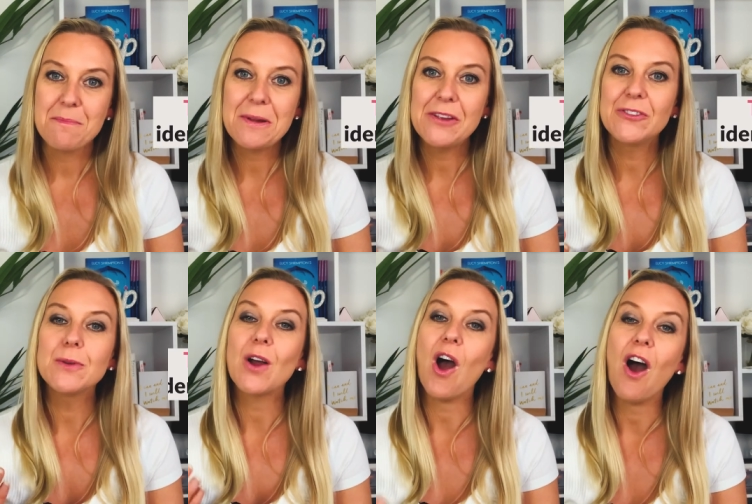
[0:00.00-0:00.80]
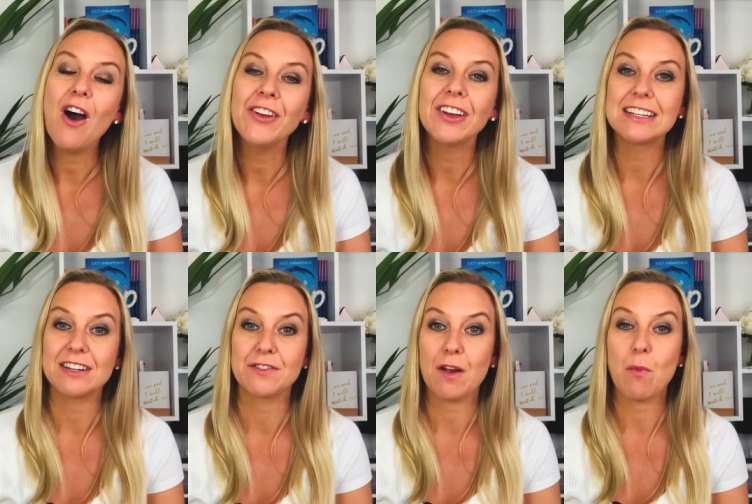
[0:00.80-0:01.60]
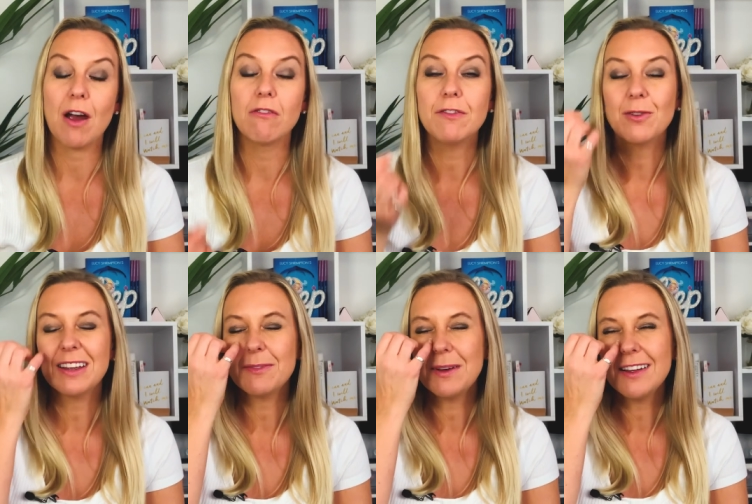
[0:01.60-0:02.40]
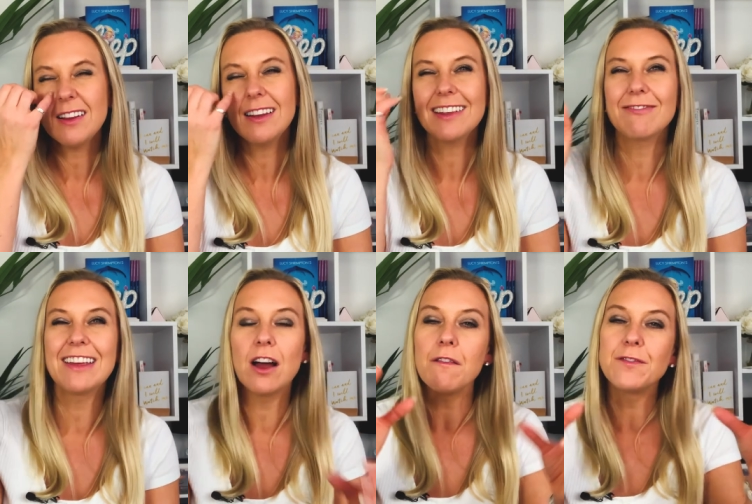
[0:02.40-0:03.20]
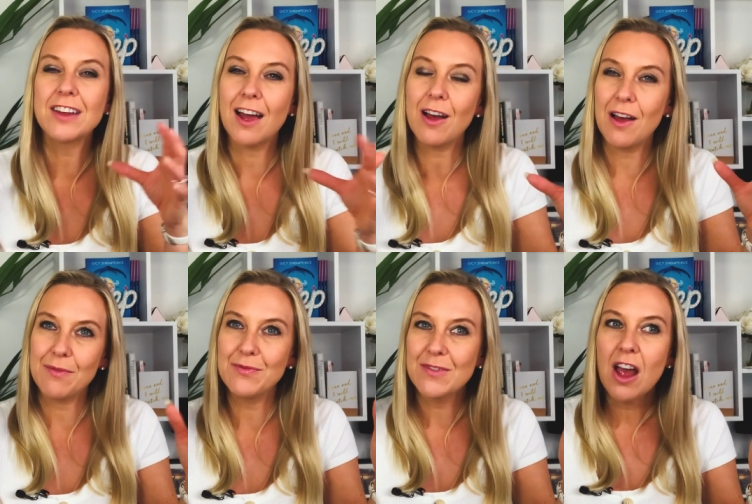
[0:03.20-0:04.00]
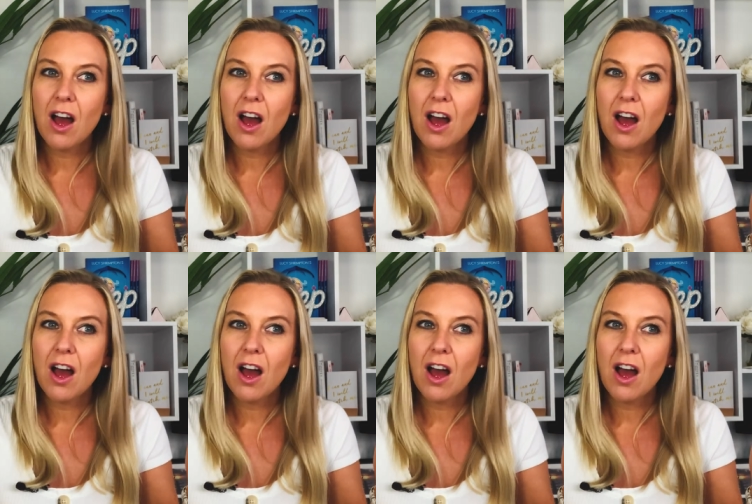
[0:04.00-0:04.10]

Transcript: But if you can't identify why, or if you're like, well, I think I've down, um,